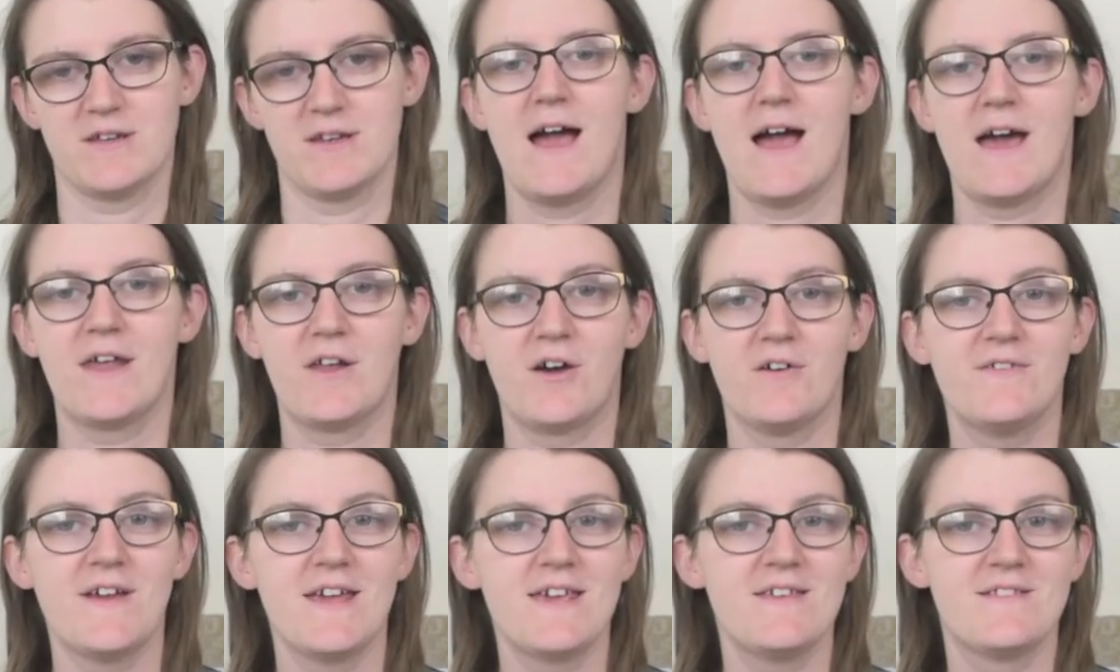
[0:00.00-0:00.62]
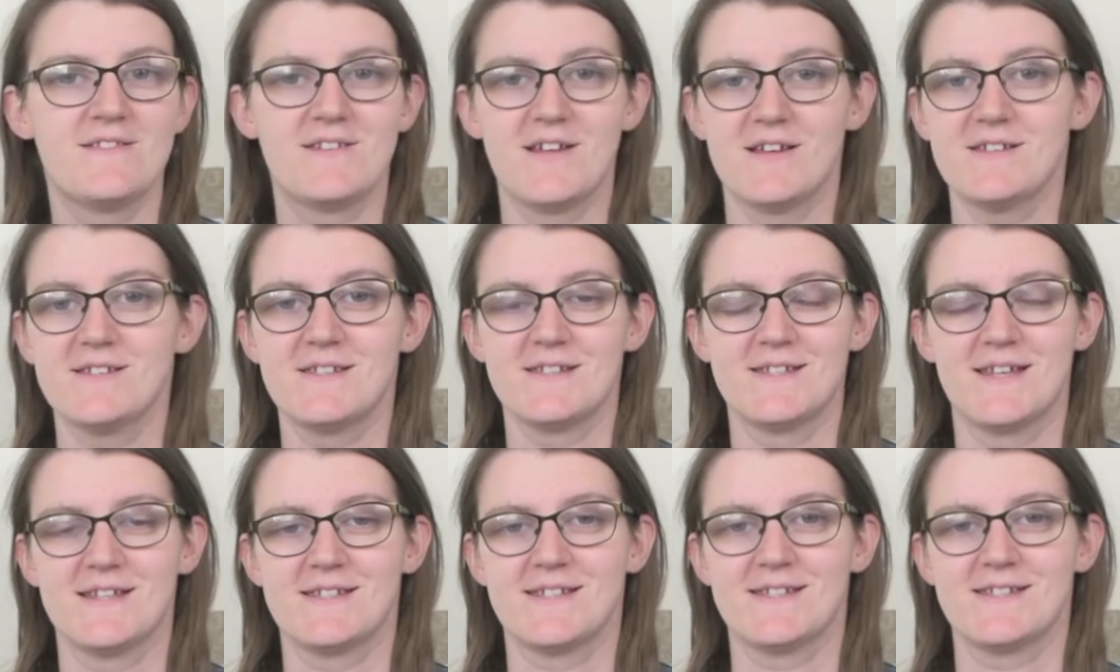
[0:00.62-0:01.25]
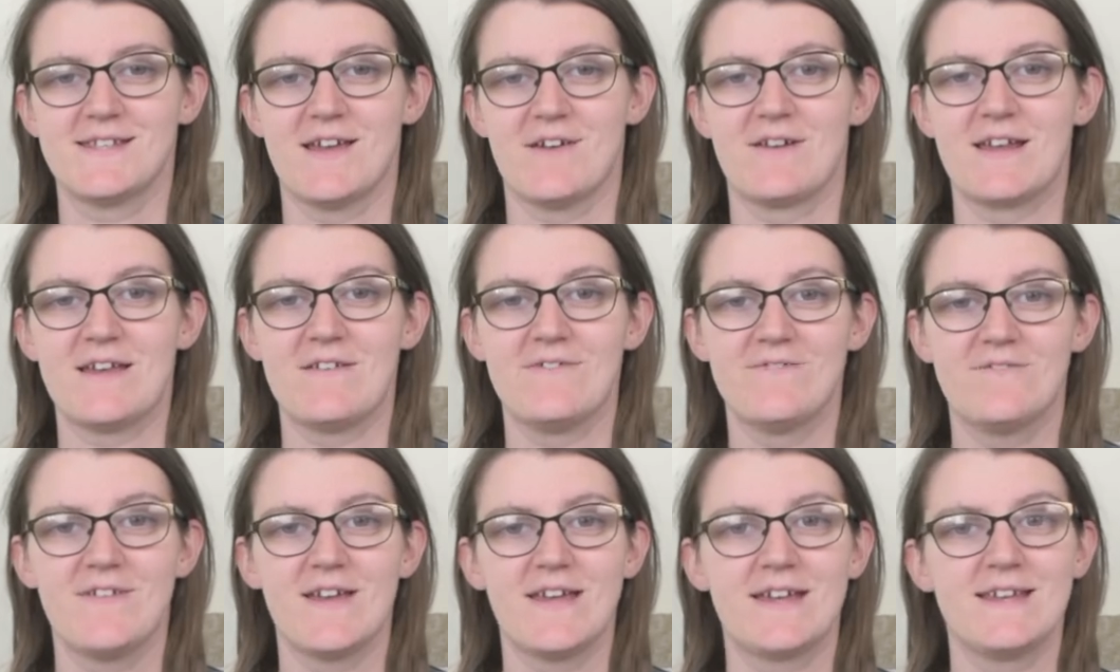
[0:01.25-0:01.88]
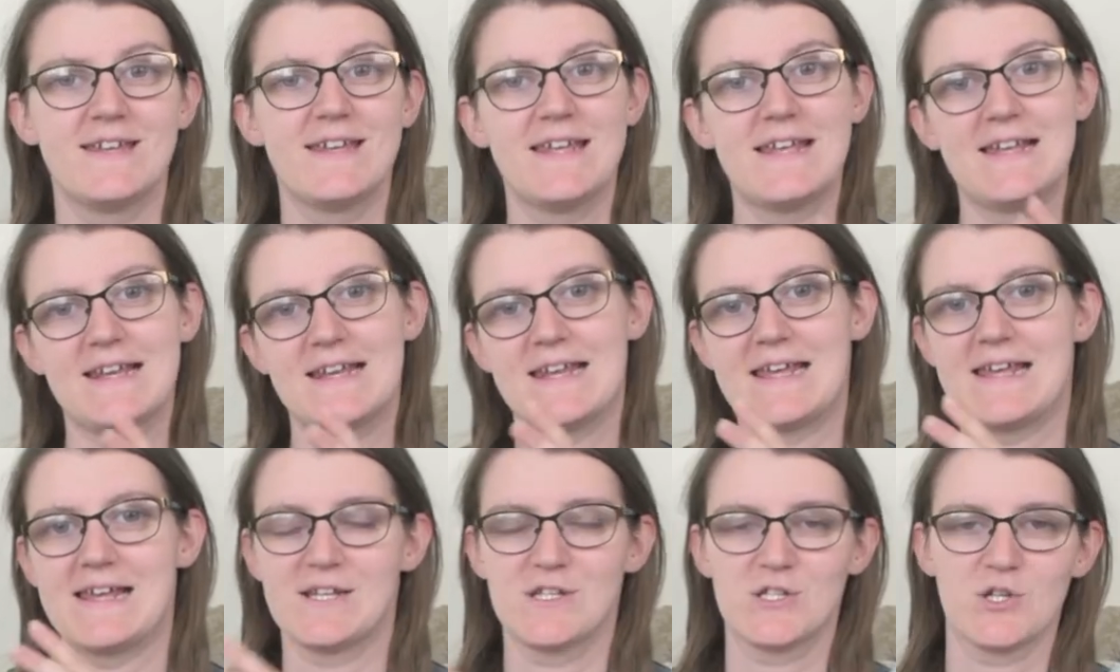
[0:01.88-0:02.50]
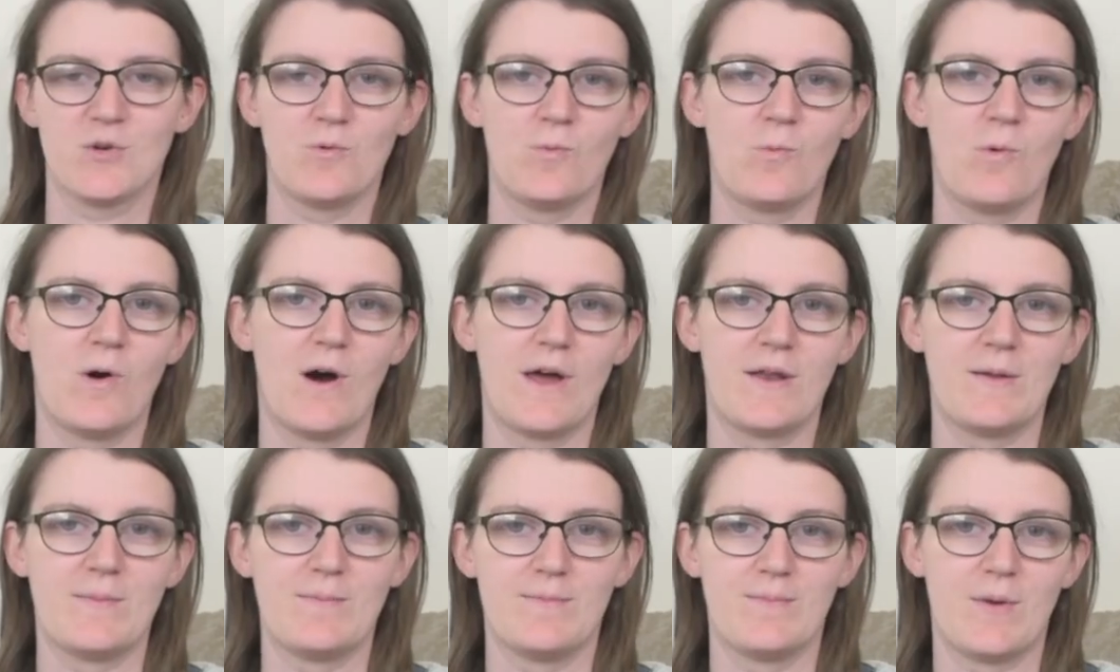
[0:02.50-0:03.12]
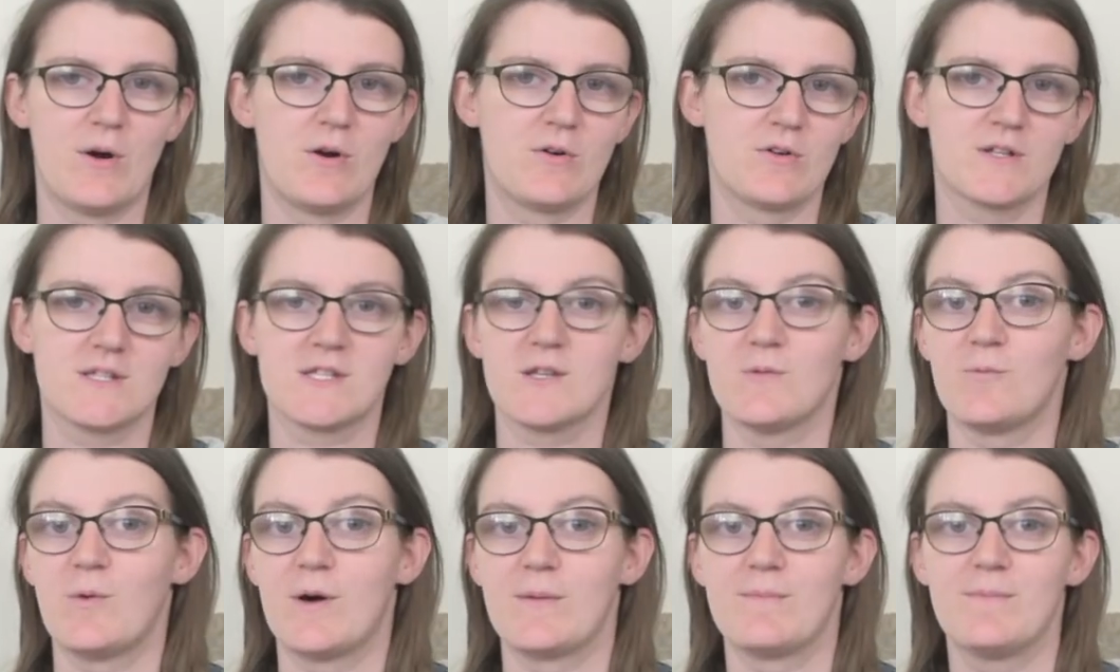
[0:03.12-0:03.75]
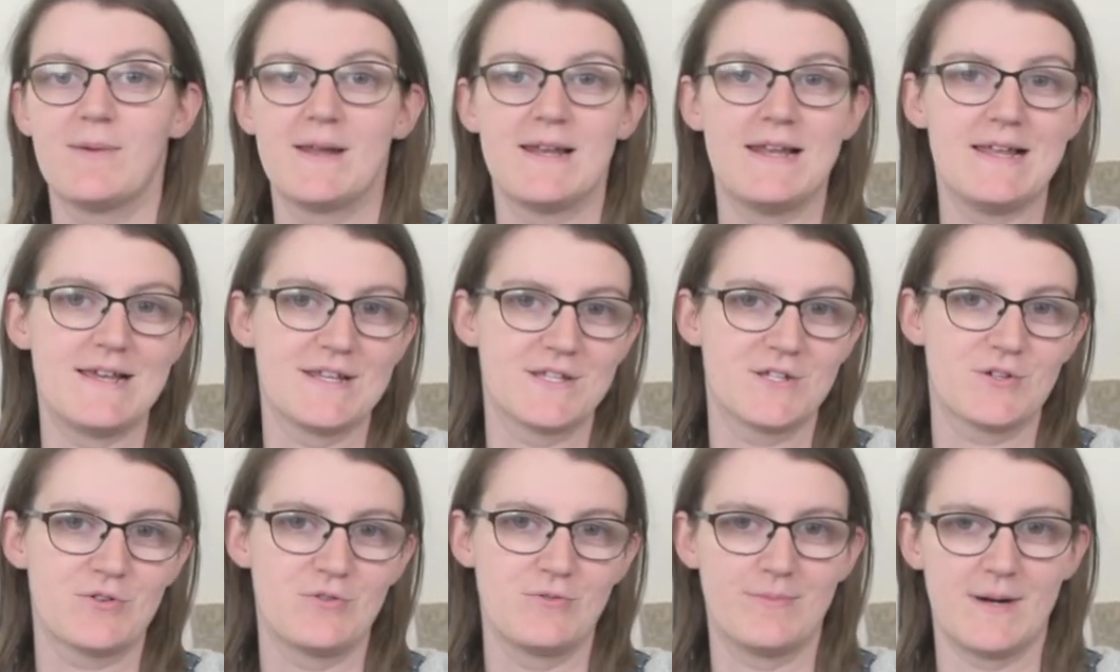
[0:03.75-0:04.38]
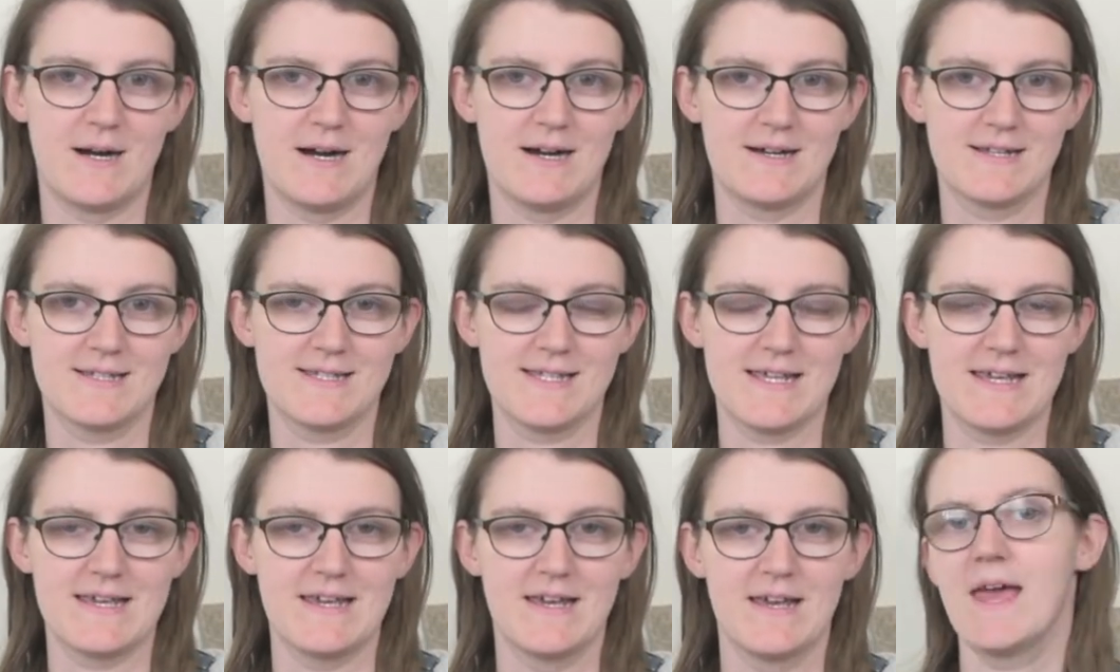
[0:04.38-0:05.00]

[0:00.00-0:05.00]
And our faith doesn't necessarily fit neatly into one box, one political party.